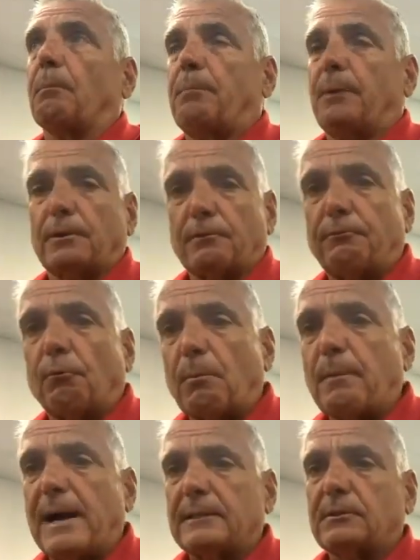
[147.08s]
bigger
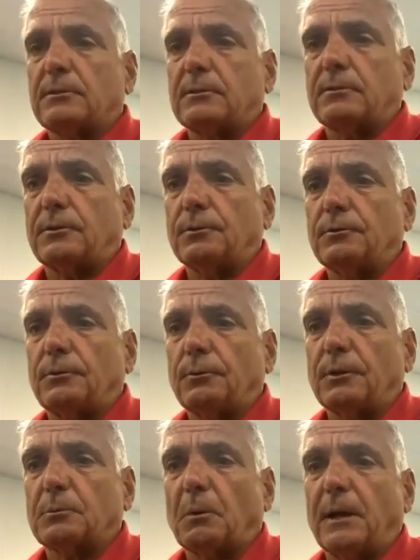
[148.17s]
formats to
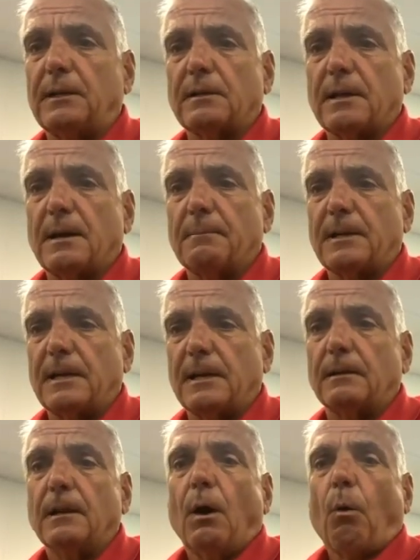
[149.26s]
explain to them,
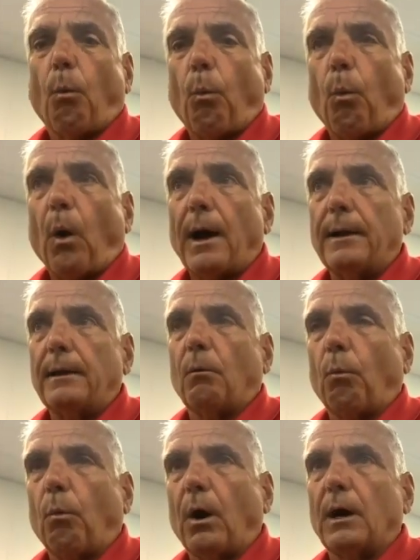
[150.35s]
again, what
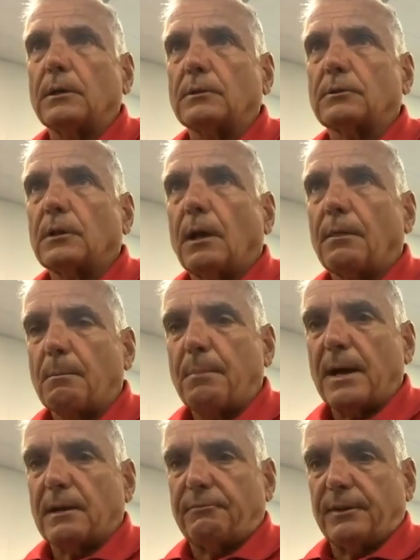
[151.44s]
was the
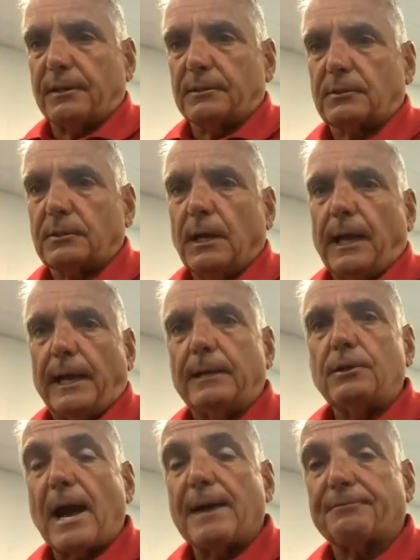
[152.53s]
benefits. And
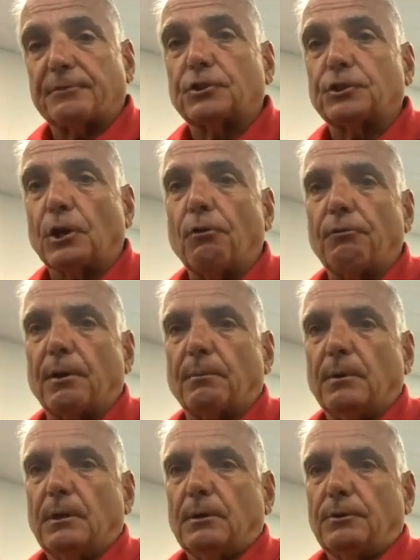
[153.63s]
you have to show them.
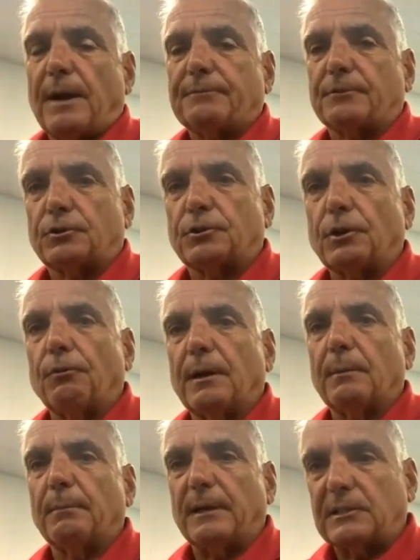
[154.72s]
You have to show
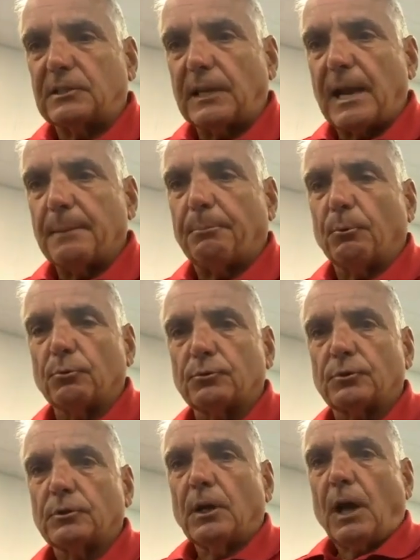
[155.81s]
them examples